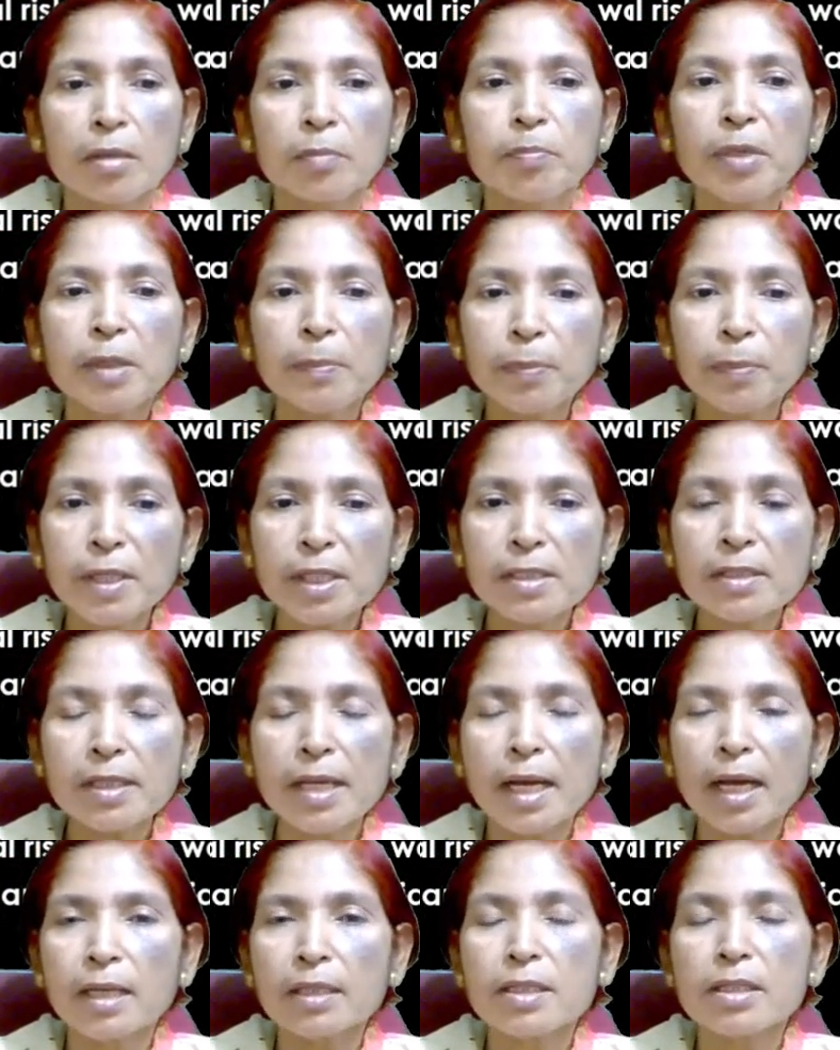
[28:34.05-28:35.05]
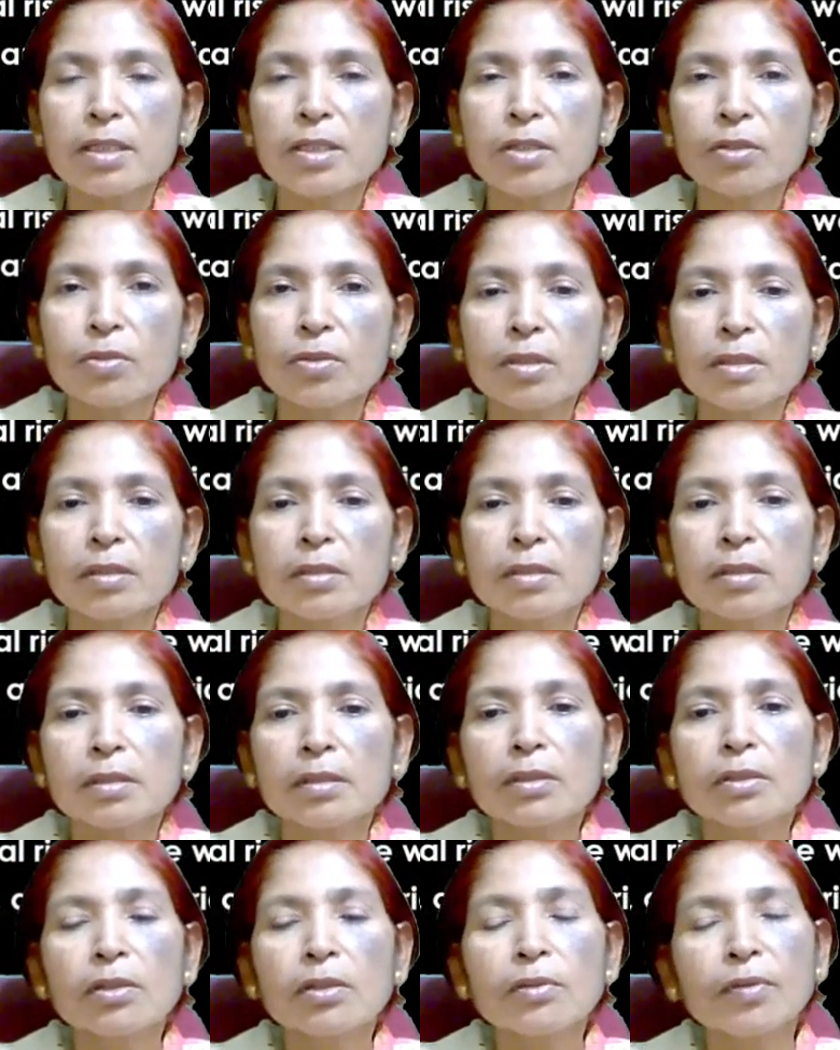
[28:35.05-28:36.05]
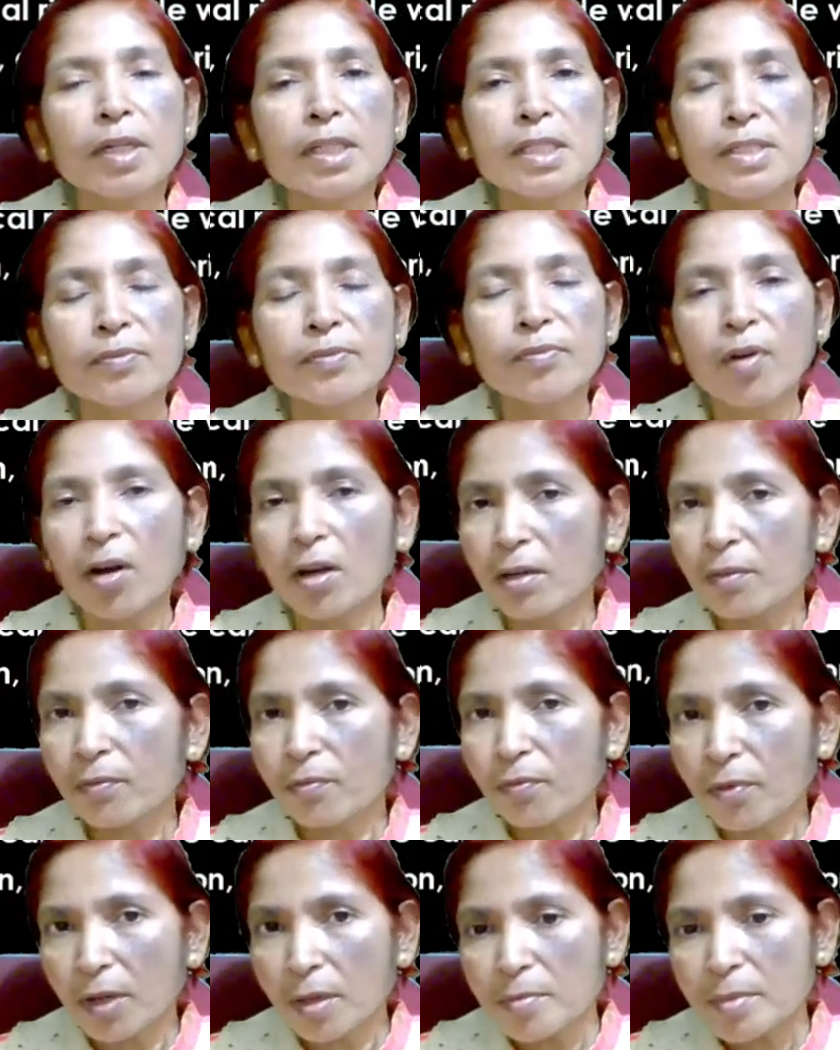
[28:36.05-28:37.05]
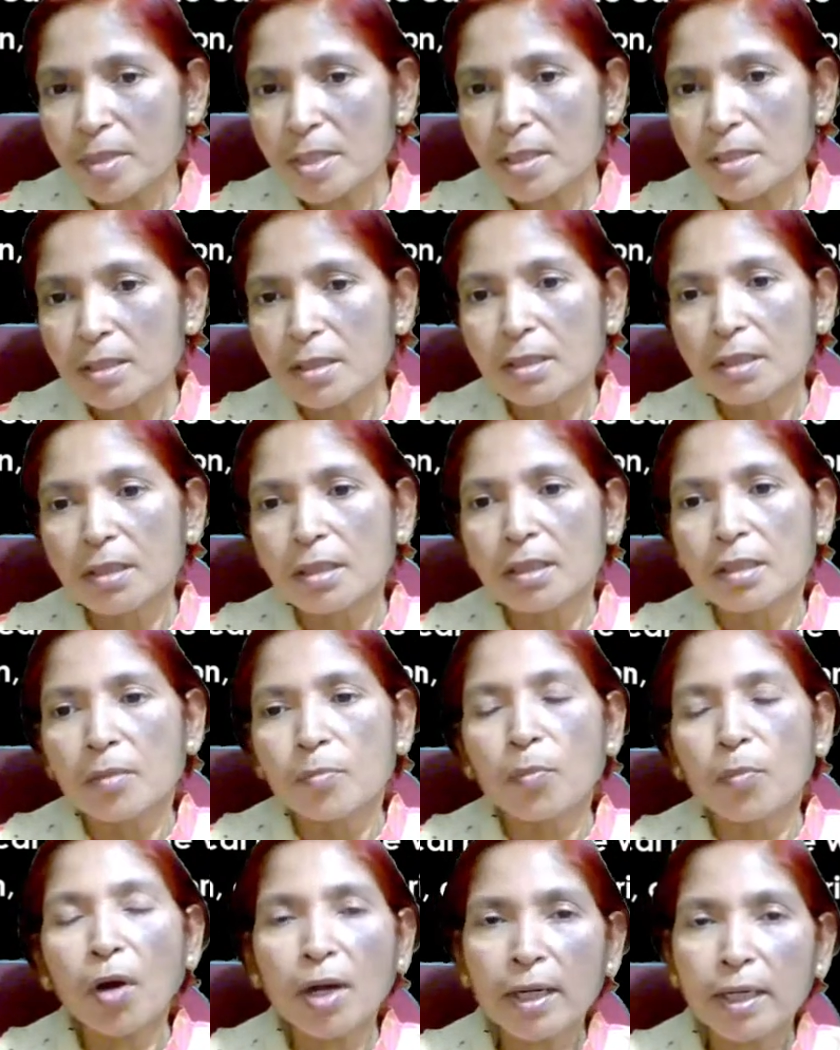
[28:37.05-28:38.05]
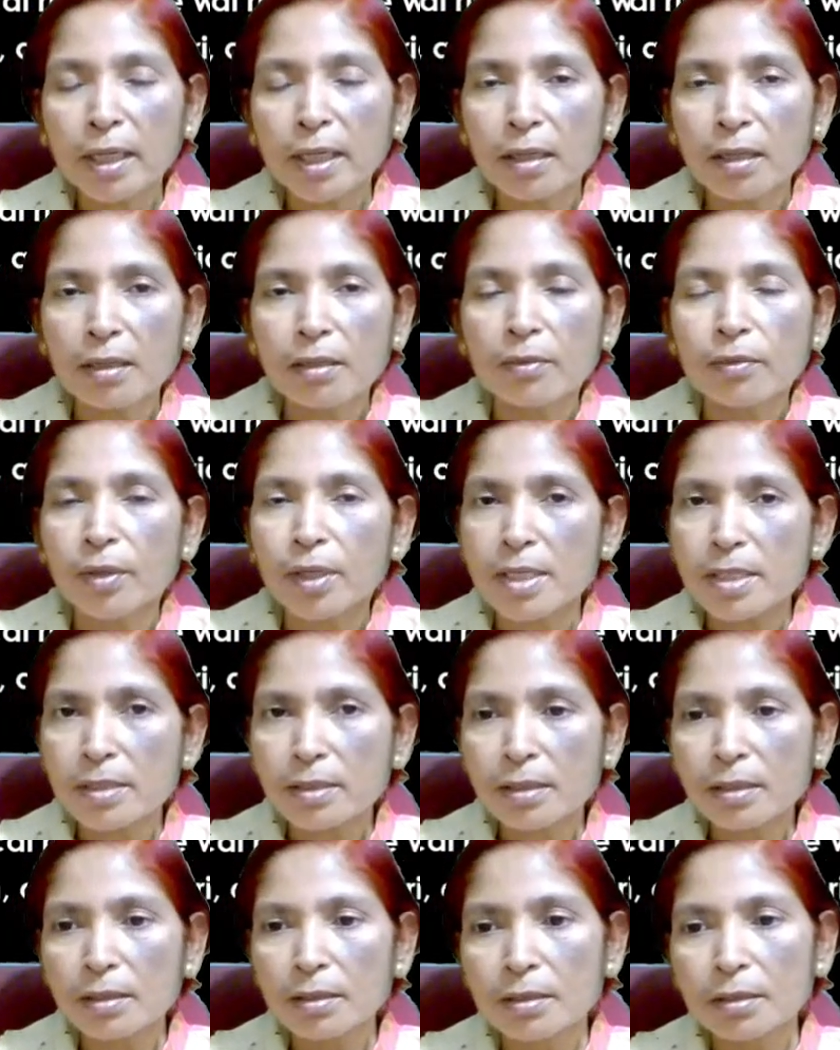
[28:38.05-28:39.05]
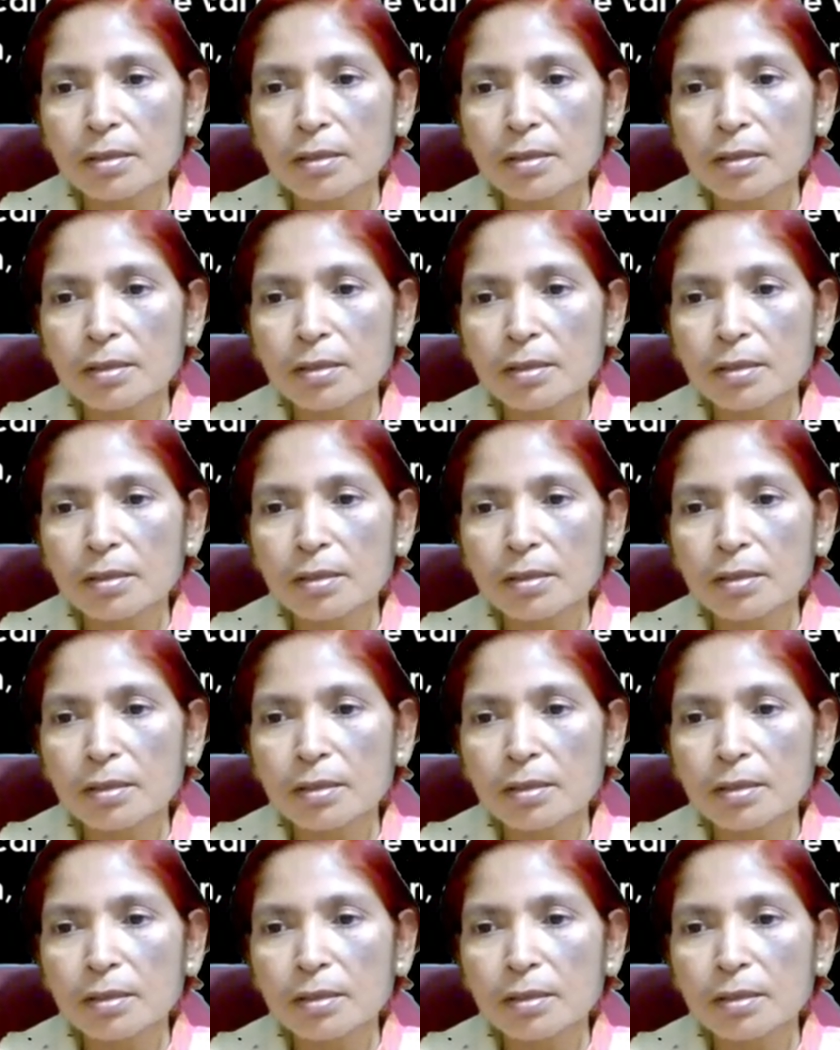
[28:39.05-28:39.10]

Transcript: people's attitude towards foreign firms, political risk,